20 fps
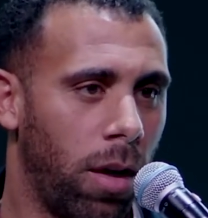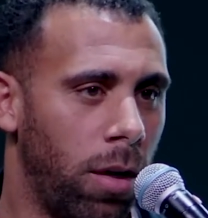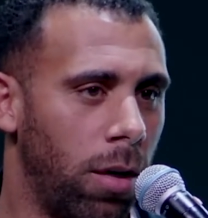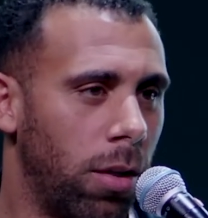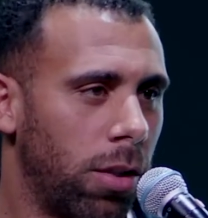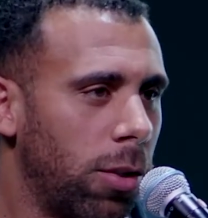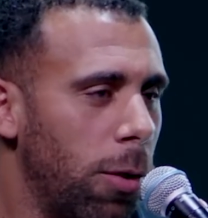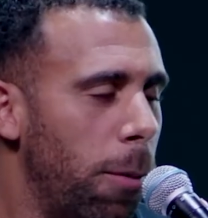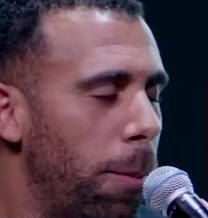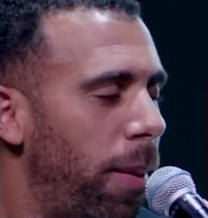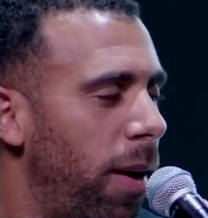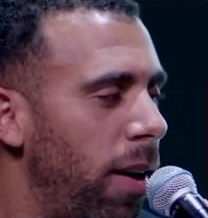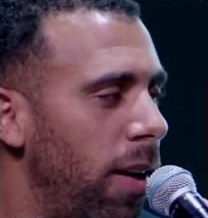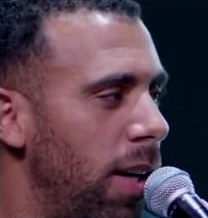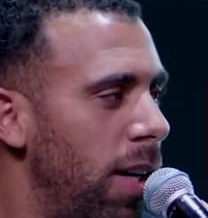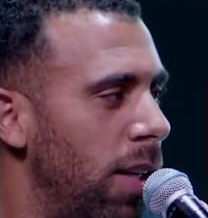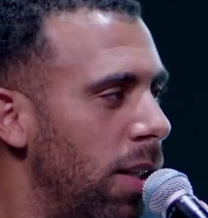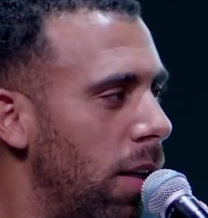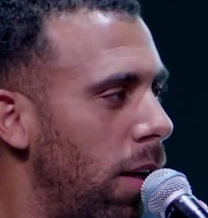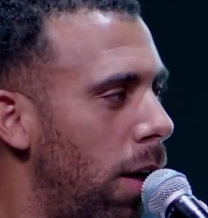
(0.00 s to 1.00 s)
lost on
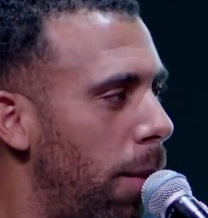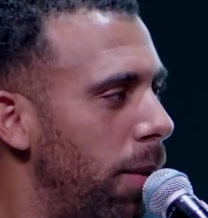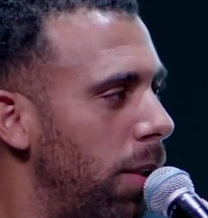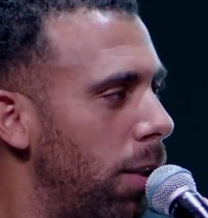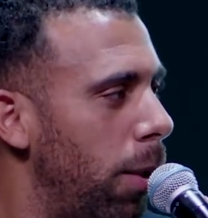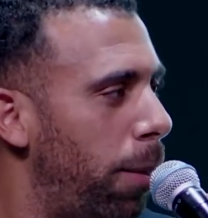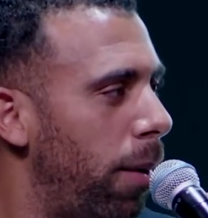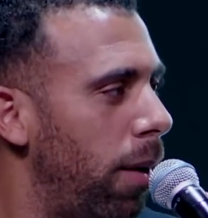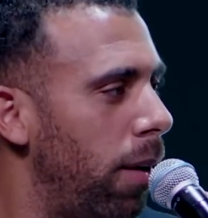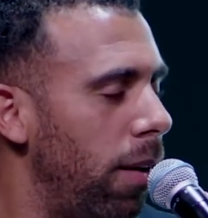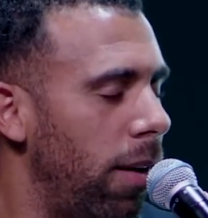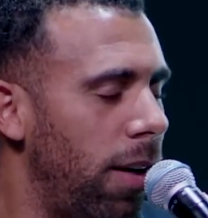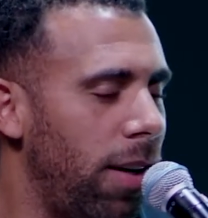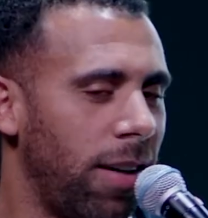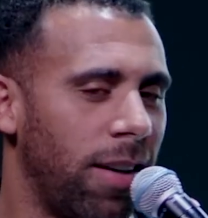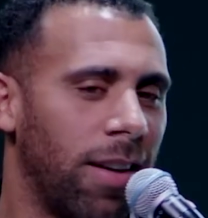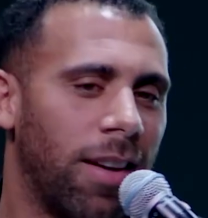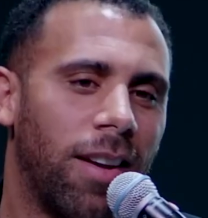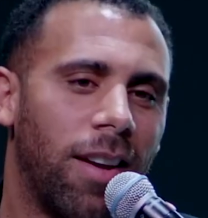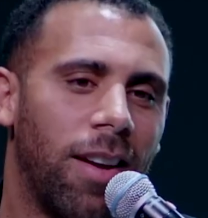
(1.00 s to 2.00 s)
penalties and I missed a penalty.